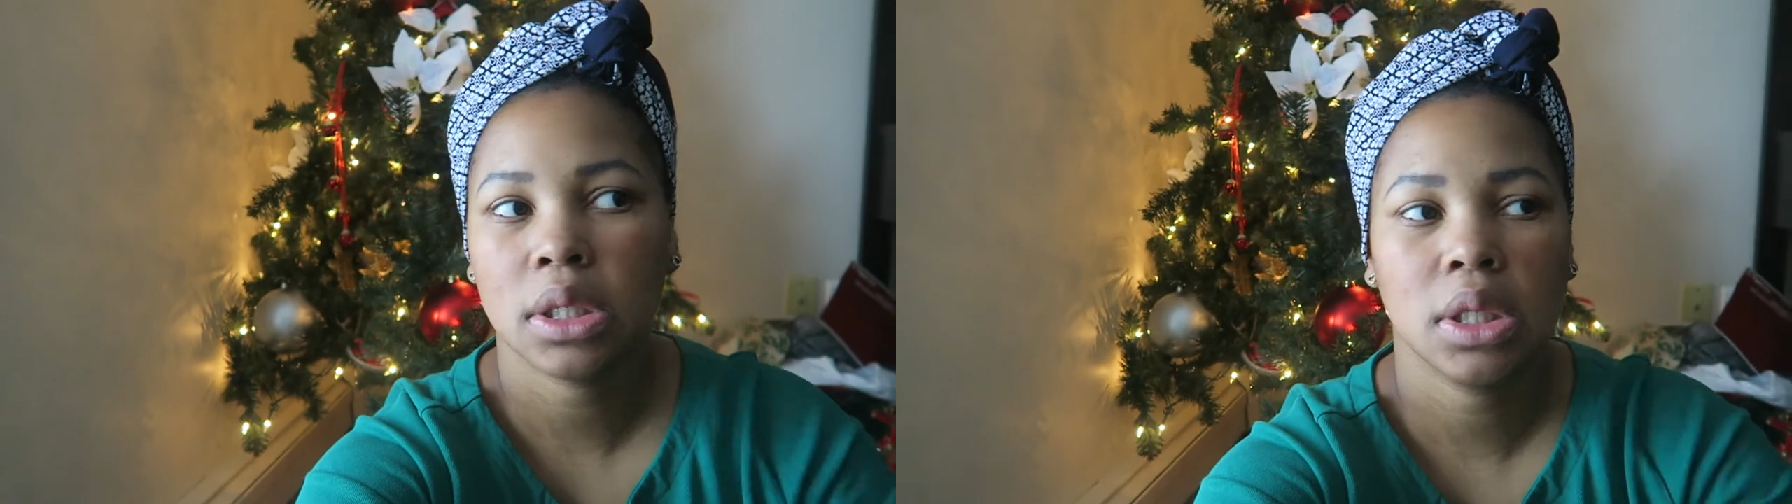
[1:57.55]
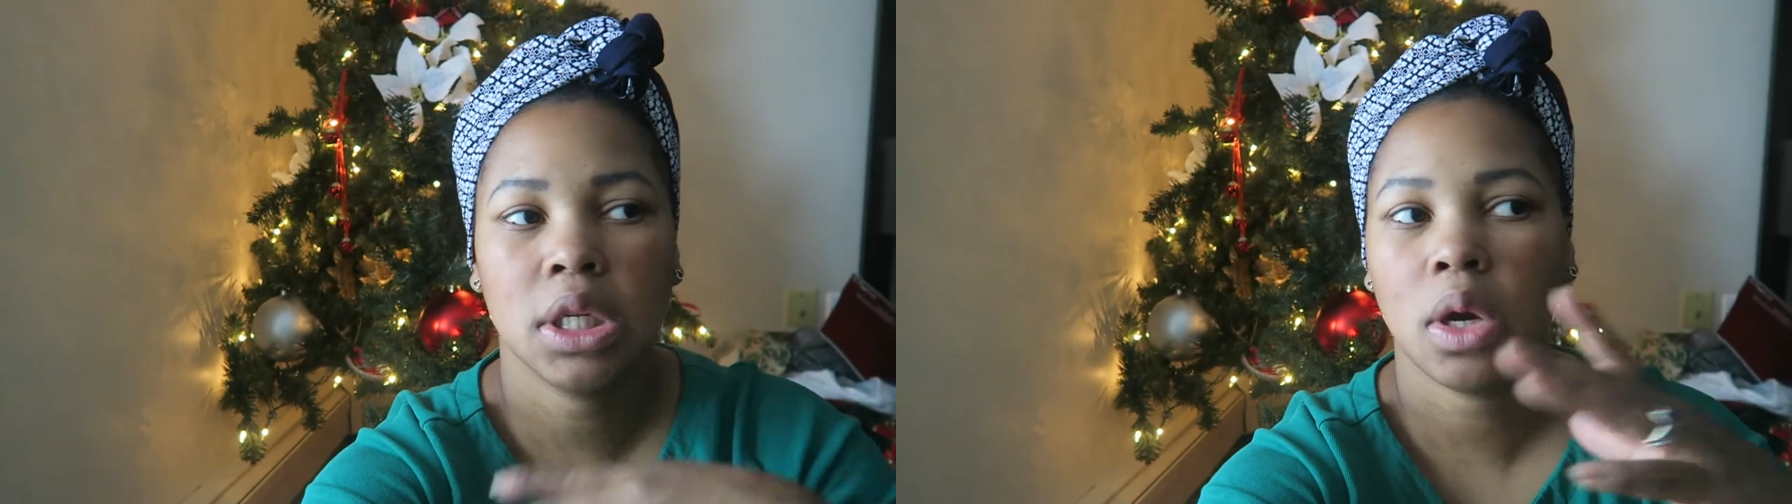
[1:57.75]

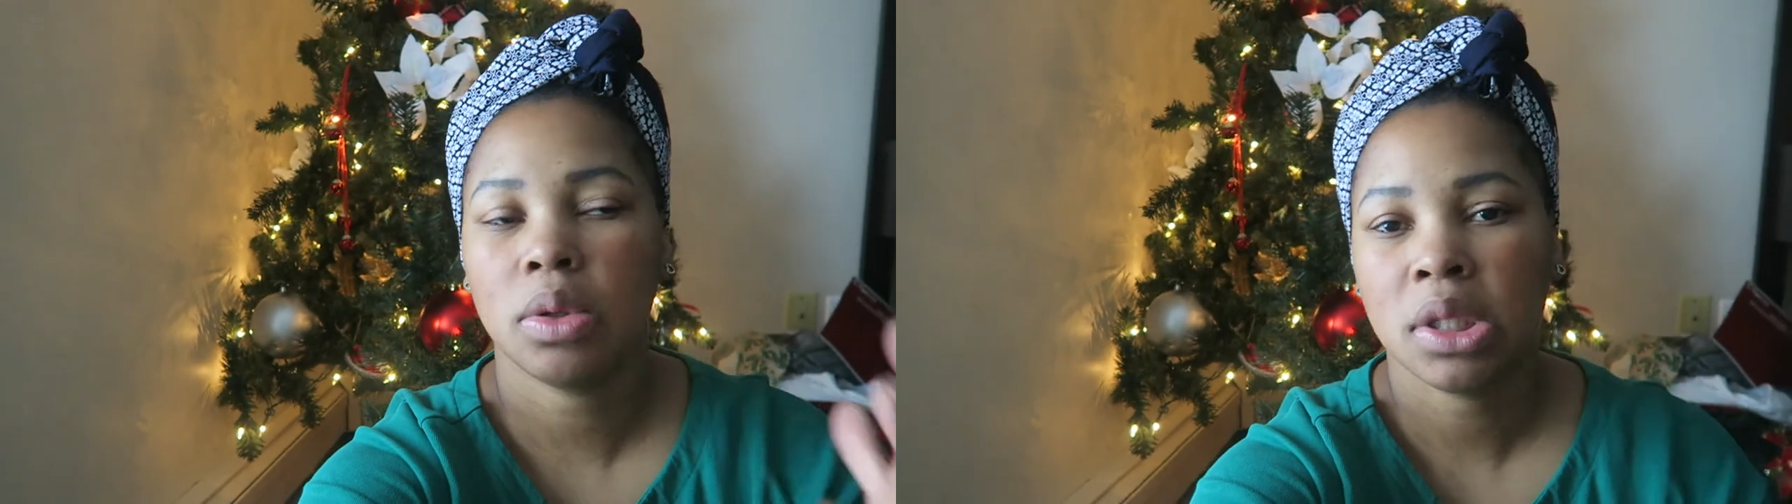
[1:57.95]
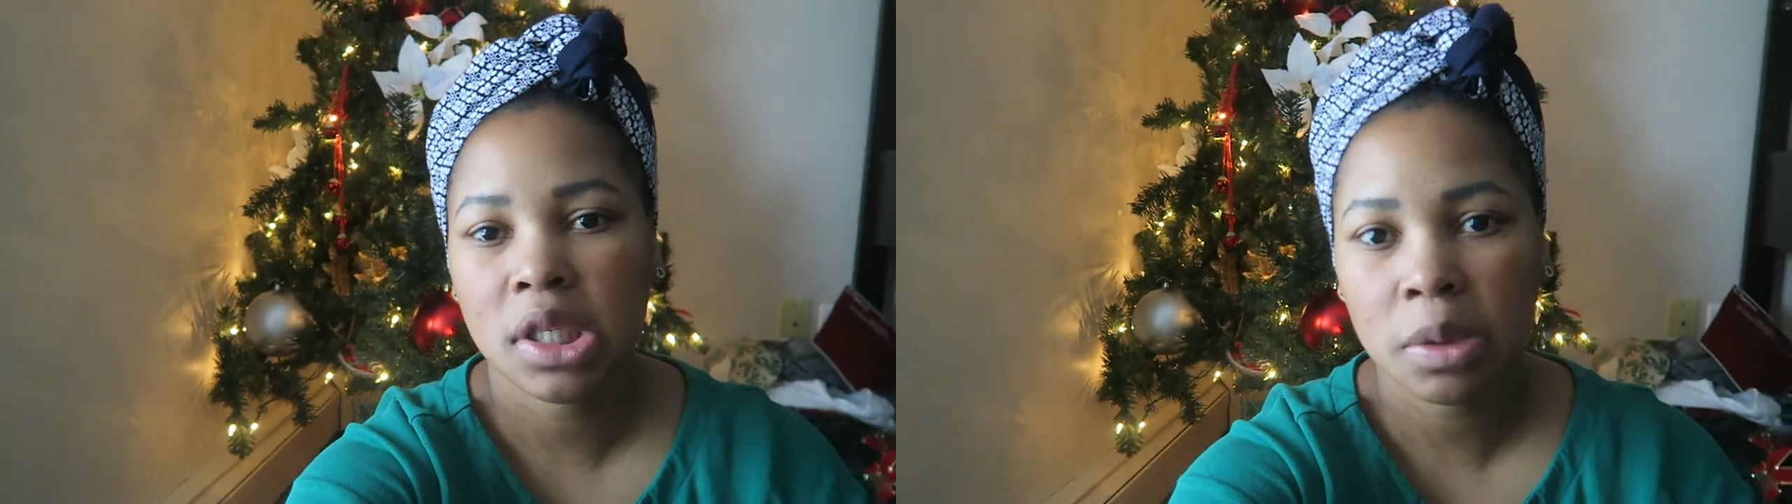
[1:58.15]
you know,
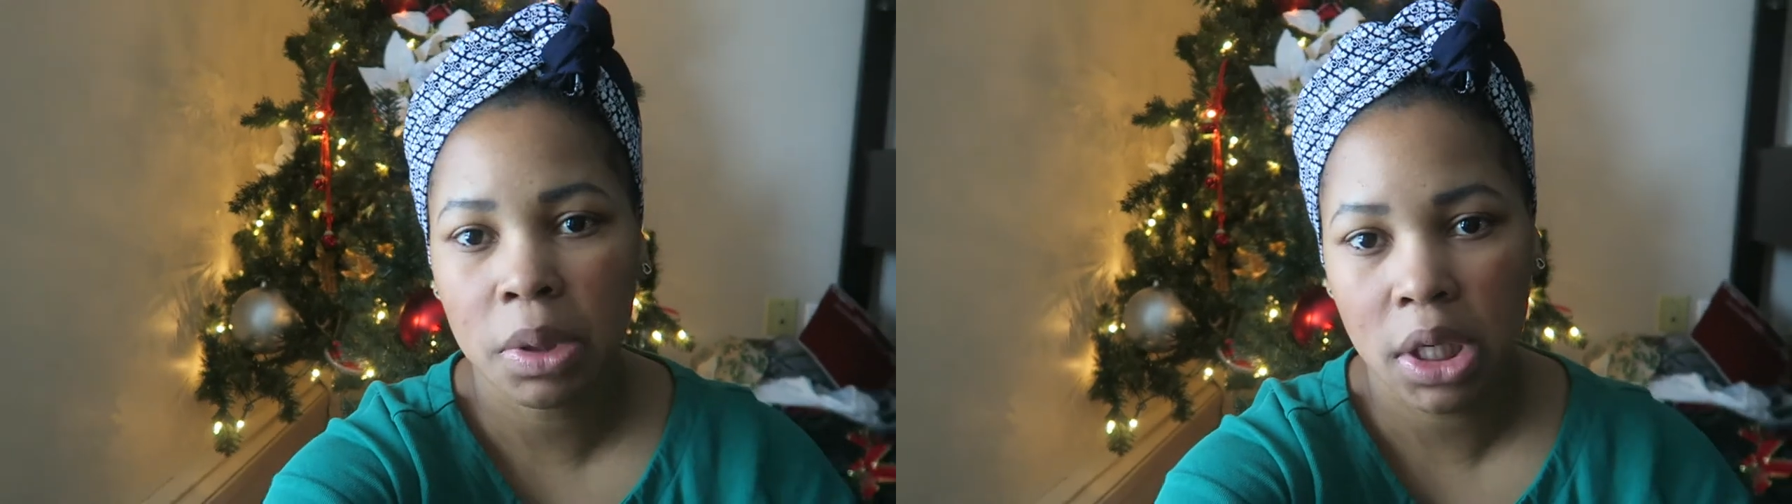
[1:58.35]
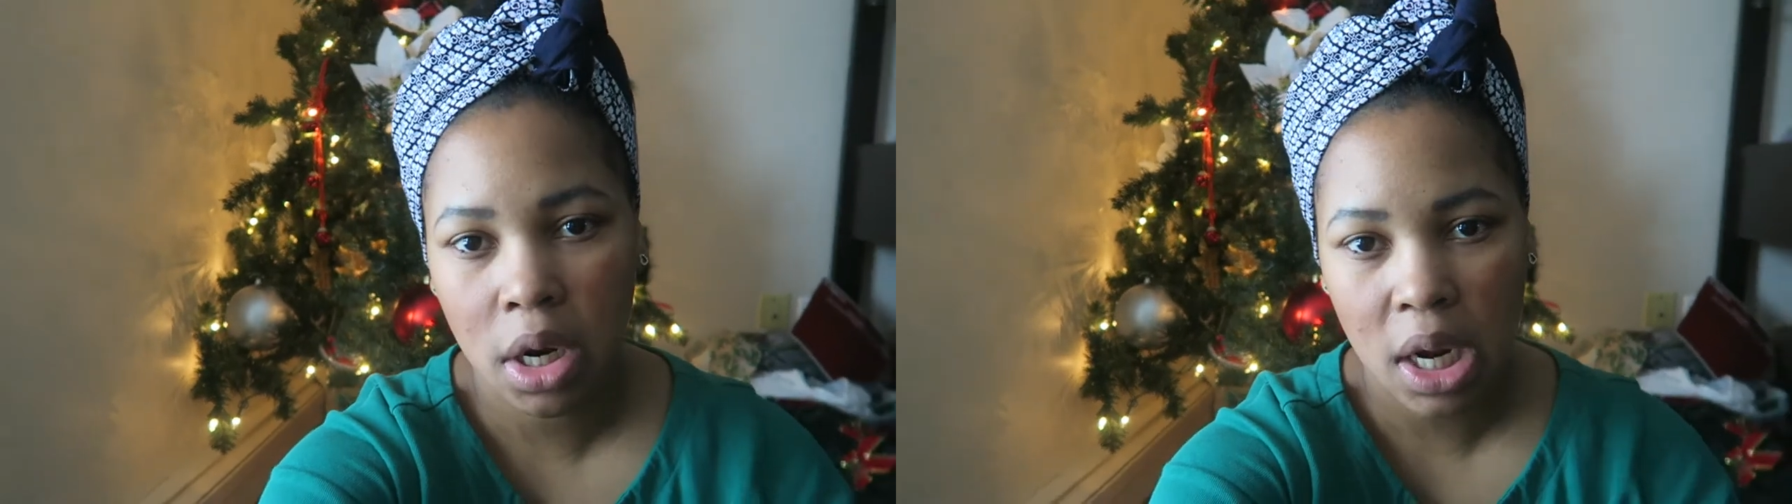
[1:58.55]

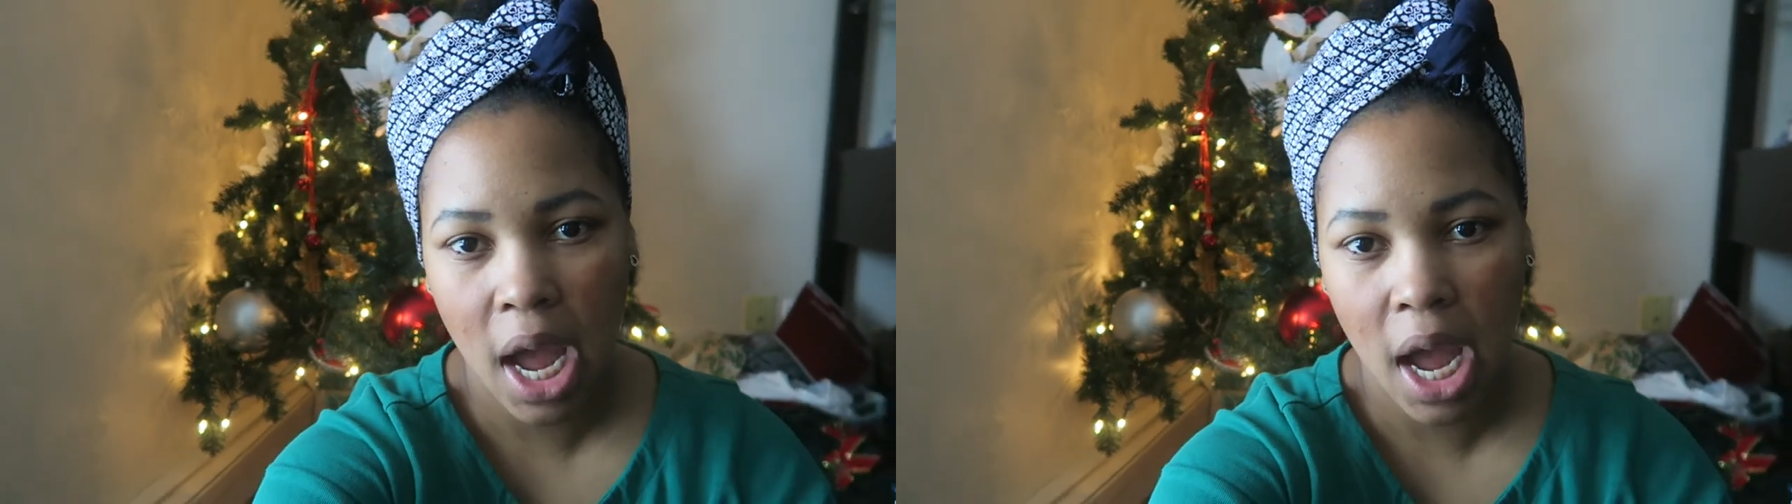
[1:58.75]
disciplinary